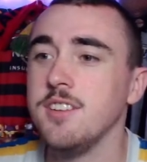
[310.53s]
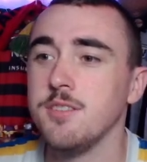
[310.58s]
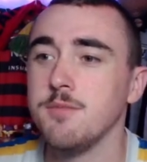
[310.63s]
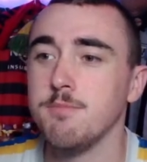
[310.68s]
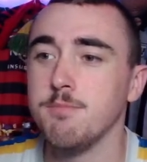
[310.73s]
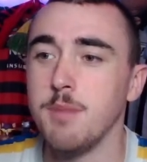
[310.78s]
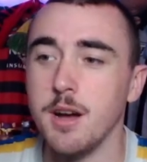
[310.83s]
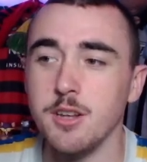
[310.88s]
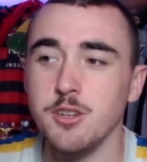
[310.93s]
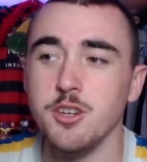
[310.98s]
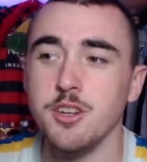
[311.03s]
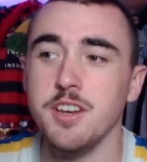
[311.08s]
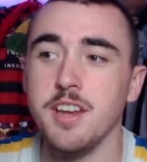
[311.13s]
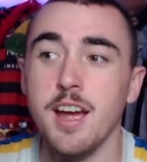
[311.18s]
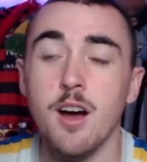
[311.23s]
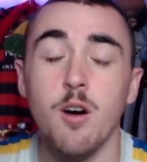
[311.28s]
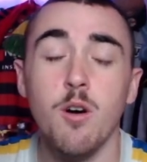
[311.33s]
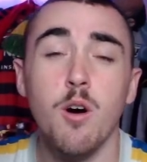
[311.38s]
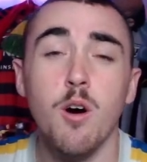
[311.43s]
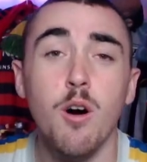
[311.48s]
budget
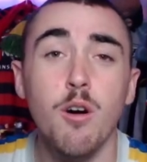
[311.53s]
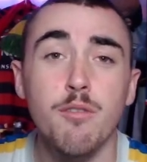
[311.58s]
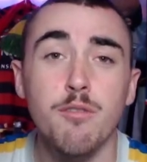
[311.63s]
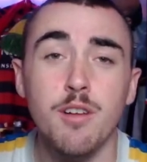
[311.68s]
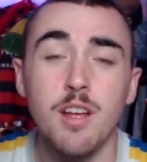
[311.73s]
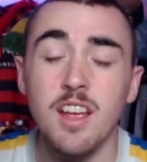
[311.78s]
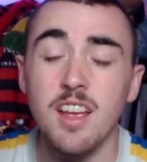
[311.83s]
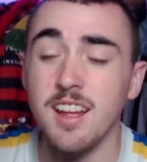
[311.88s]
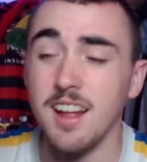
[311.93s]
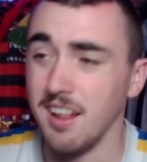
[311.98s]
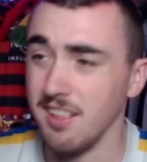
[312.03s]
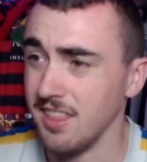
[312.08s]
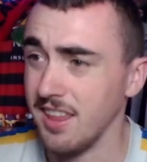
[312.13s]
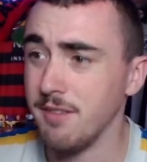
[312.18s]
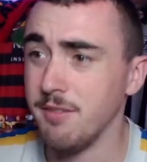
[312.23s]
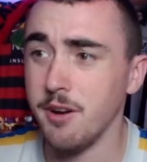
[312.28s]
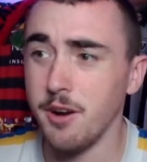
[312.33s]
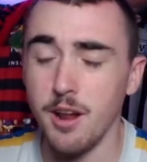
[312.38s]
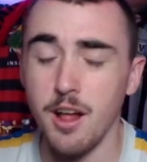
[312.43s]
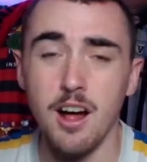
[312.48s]
now of
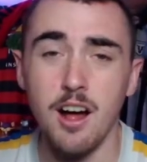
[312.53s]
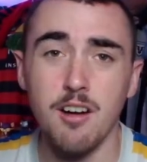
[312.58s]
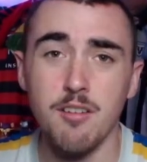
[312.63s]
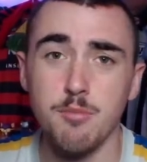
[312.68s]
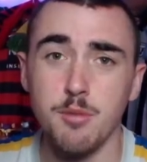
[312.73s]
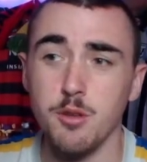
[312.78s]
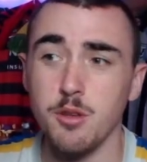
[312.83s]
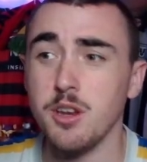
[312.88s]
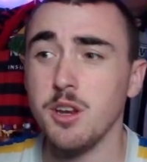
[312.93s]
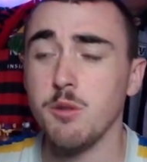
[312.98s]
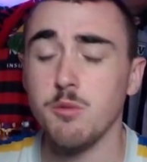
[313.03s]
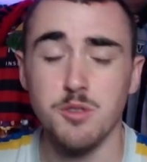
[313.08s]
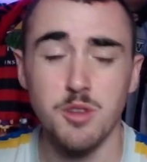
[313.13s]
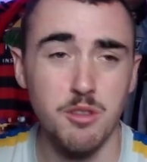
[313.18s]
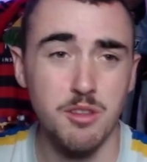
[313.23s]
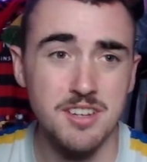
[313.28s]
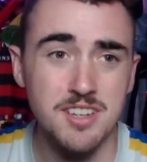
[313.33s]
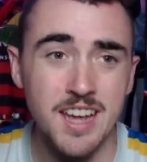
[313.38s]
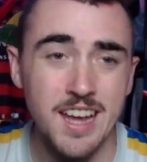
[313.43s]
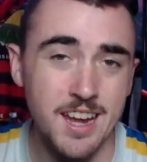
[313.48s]
11.5 million. It was
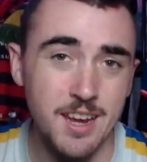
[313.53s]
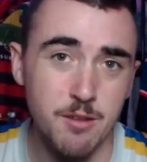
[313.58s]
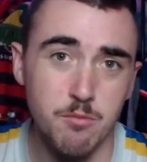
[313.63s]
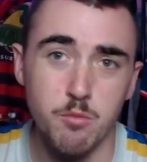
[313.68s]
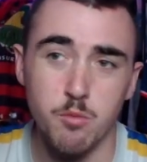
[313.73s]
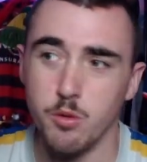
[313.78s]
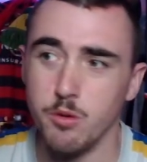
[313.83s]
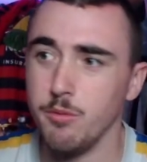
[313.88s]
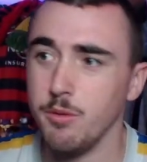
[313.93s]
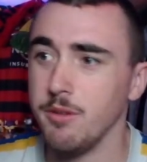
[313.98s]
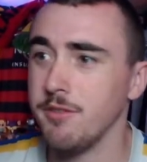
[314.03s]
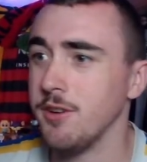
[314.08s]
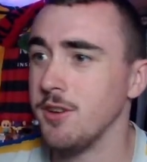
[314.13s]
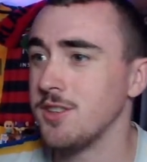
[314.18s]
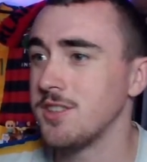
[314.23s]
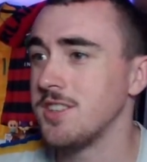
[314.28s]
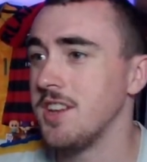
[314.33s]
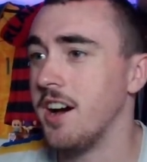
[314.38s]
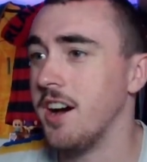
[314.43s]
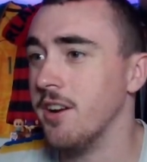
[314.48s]
only 10 when we
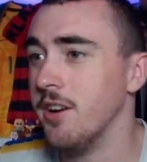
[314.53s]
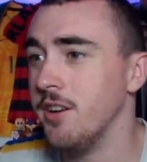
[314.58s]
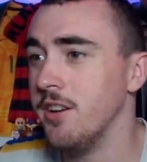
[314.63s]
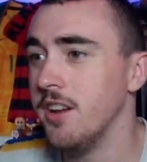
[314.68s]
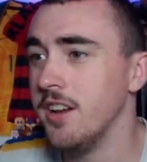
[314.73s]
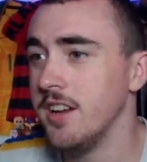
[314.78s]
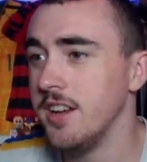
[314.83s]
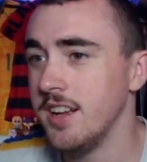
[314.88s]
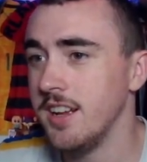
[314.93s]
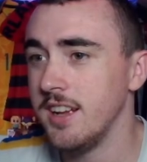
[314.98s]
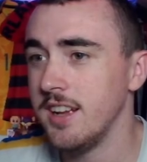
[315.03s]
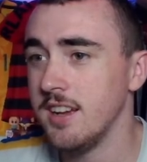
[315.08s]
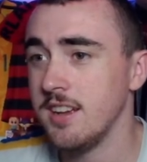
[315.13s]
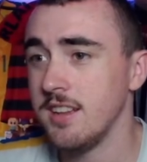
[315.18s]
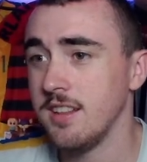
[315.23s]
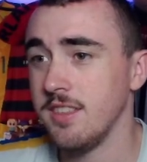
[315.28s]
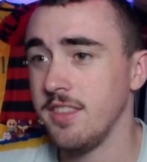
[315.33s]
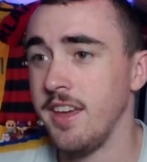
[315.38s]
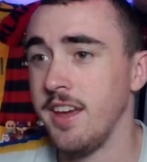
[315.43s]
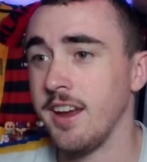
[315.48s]
first started.
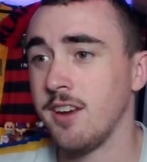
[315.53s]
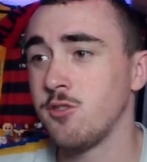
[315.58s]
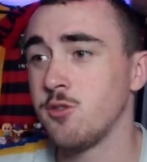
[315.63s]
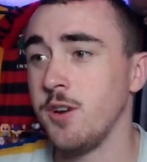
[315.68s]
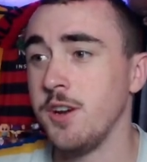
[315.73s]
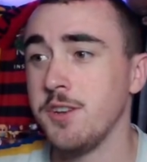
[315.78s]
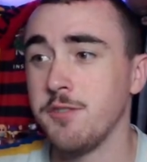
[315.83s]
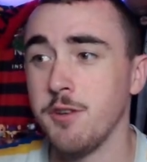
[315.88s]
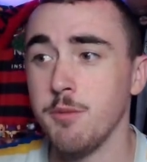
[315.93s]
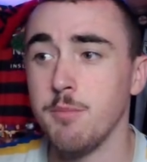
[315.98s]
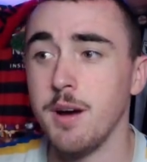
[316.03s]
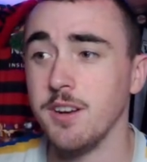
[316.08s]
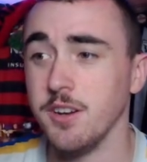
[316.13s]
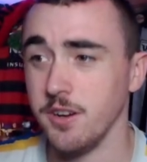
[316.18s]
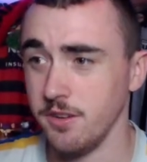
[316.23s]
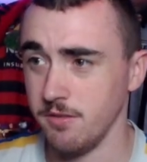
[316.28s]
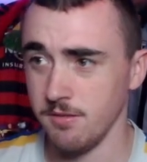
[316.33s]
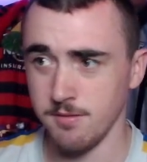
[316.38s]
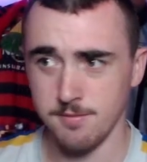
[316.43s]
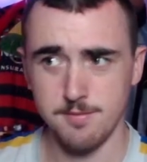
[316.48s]
Their transfer
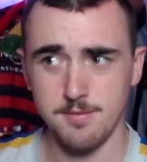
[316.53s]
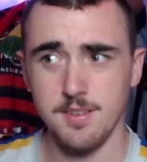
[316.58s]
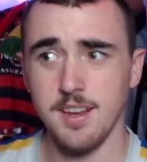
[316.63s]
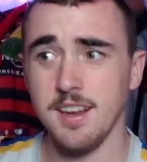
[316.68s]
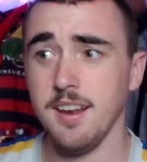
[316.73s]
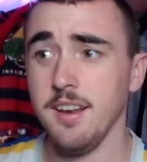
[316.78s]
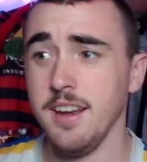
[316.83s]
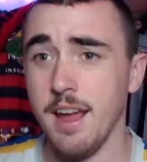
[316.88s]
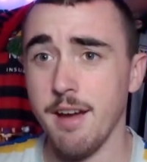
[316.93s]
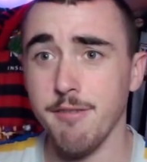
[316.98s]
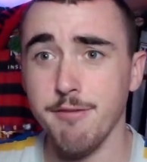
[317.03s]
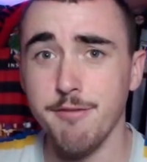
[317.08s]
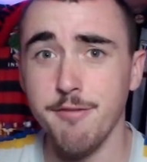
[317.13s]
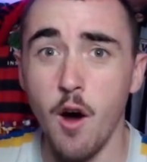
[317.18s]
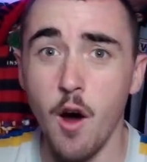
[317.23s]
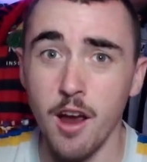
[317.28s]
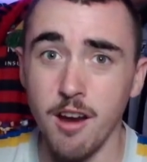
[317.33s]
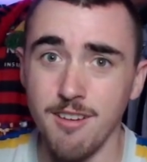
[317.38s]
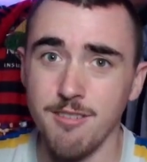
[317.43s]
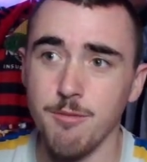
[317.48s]
budget now
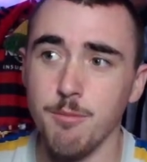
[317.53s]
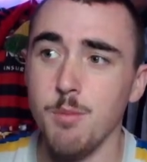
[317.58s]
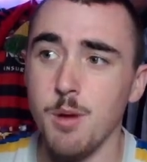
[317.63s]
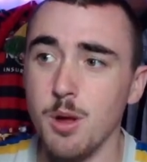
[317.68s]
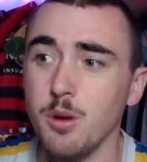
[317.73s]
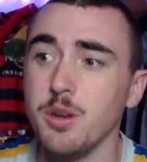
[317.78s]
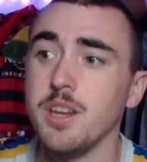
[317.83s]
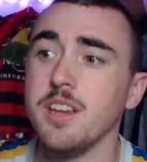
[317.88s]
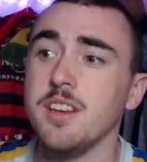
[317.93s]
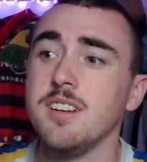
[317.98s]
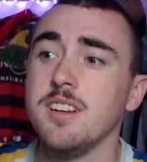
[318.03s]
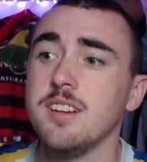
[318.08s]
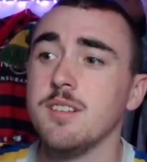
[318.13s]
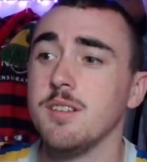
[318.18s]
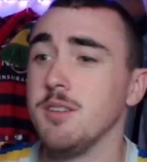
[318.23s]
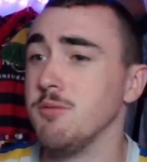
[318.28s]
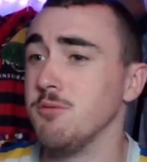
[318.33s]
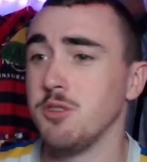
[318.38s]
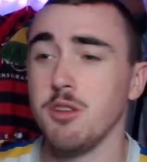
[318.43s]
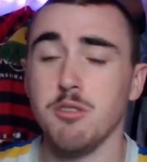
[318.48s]
5 billion.
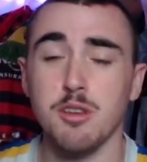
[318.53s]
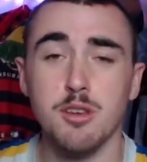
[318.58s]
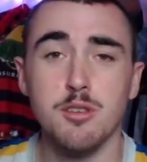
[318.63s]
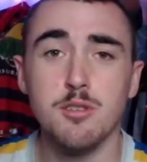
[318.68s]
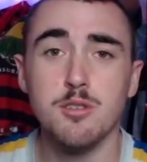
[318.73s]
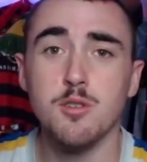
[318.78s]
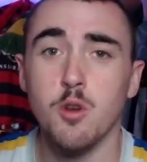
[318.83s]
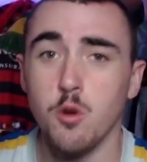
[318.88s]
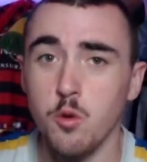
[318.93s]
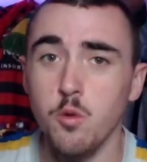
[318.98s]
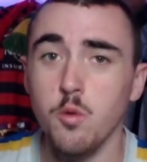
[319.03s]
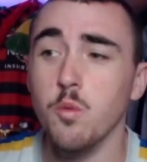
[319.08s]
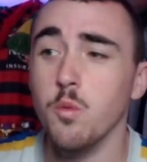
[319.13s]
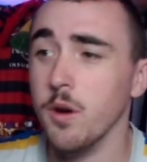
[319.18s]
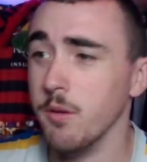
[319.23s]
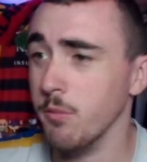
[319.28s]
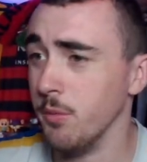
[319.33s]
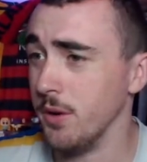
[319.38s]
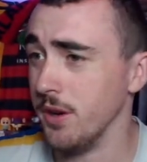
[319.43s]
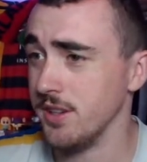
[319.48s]
It was only 2
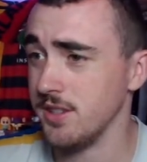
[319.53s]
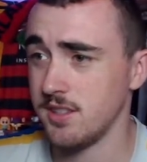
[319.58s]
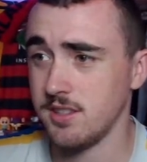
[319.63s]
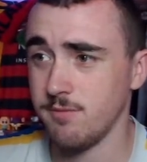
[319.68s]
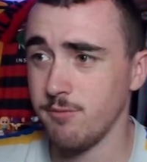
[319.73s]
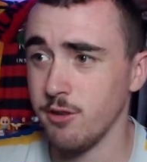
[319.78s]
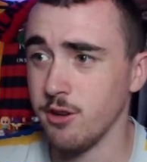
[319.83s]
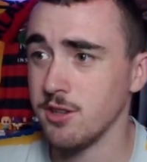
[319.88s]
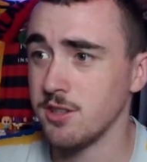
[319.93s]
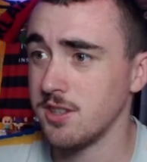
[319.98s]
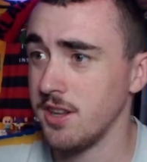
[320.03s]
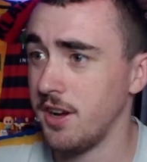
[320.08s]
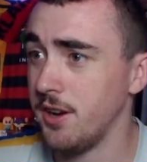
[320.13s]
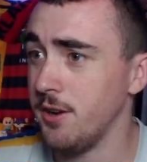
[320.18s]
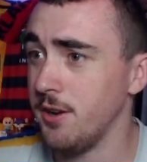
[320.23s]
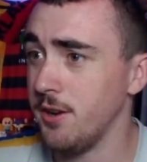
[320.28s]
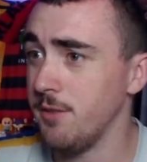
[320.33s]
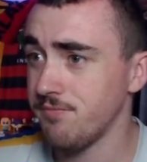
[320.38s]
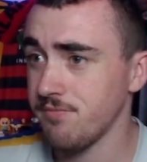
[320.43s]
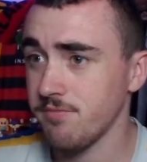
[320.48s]
when we first
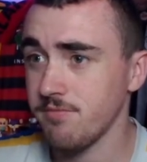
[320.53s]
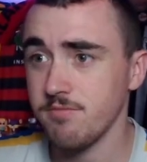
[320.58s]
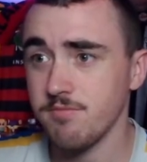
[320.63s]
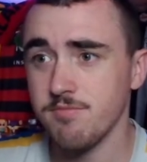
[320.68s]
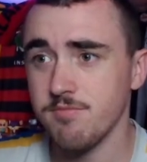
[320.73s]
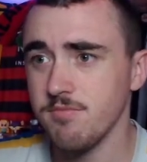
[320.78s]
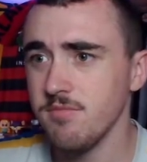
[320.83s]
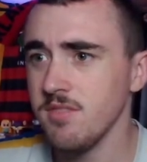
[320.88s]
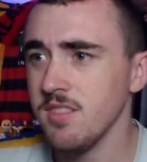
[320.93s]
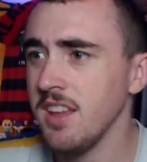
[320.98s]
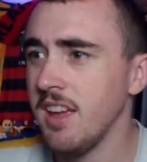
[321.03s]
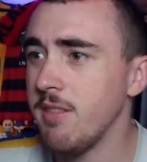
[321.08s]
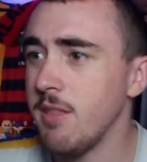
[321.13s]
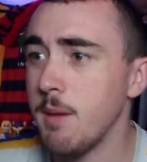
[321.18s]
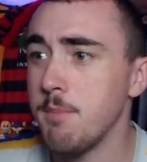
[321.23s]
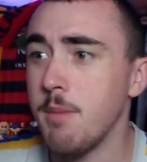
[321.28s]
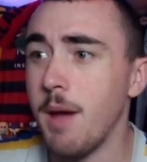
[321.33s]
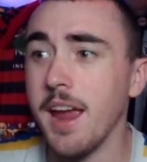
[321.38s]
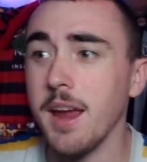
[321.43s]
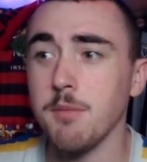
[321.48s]
started, and
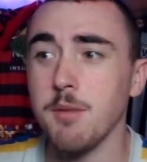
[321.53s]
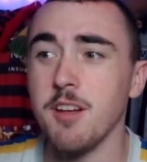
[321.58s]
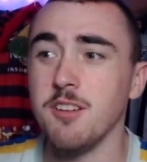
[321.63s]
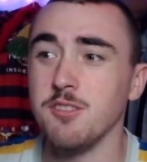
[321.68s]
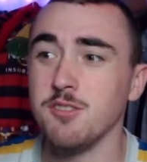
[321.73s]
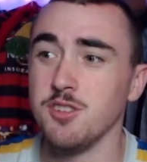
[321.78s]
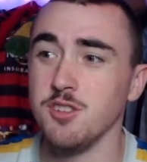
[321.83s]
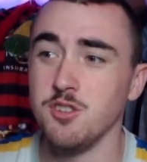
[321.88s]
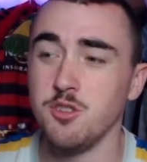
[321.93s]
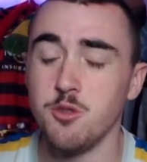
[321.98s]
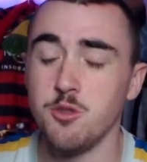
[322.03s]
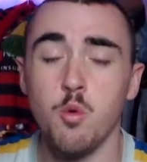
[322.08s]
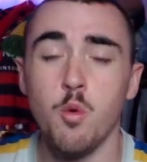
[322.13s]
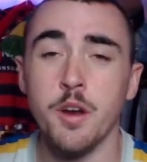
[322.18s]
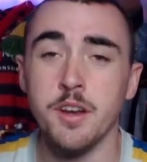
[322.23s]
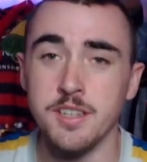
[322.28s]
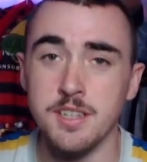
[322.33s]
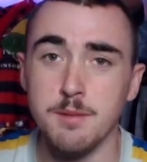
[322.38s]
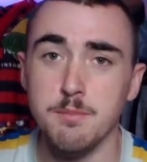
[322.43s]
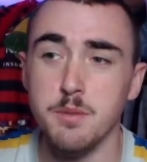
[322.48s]
their bank balance is
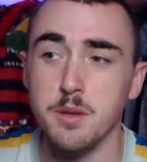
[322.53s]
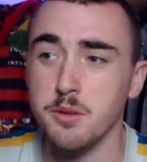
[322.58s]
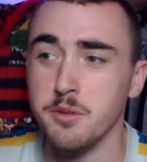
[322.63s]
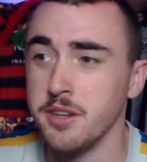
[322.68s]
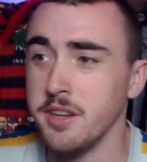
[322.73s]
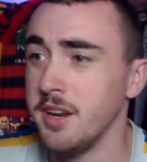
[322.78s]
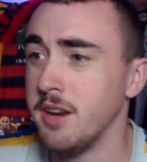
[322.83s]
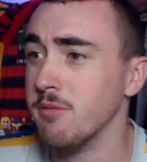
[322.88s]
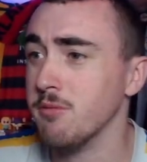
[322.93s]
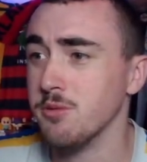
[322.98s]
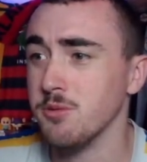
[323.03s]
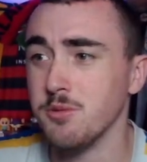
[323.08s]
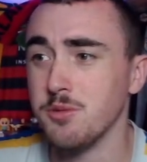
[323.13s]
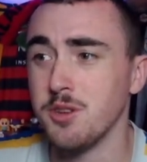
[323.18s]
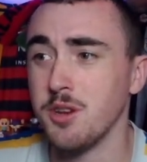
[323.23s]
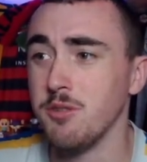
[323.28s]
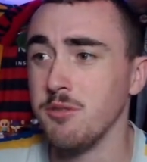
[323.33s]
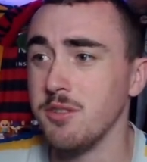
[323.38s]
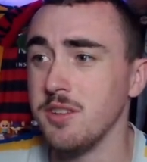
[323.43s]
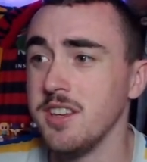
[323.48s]
20 billion, and it was
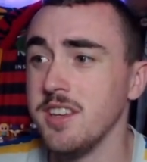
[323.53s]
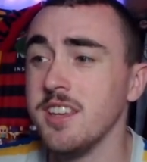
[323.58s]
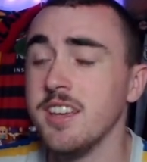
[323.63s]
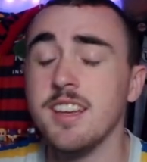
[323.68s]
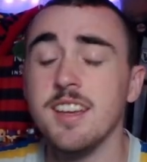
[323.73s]
only